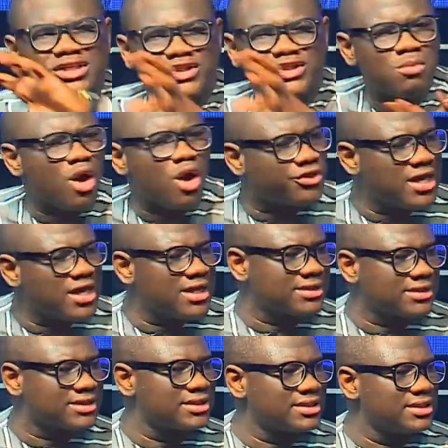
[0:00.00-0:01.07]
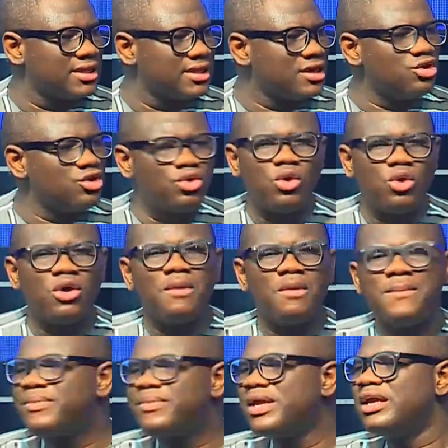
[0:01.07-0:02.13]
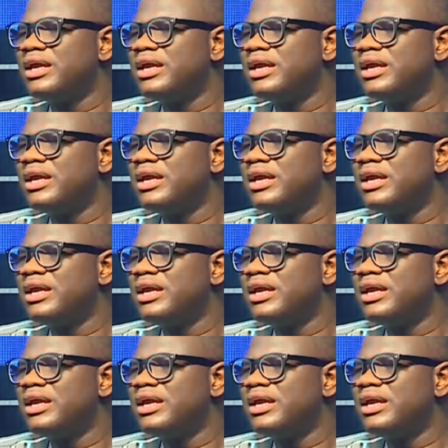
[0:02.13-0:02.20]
small things. You know, maybe,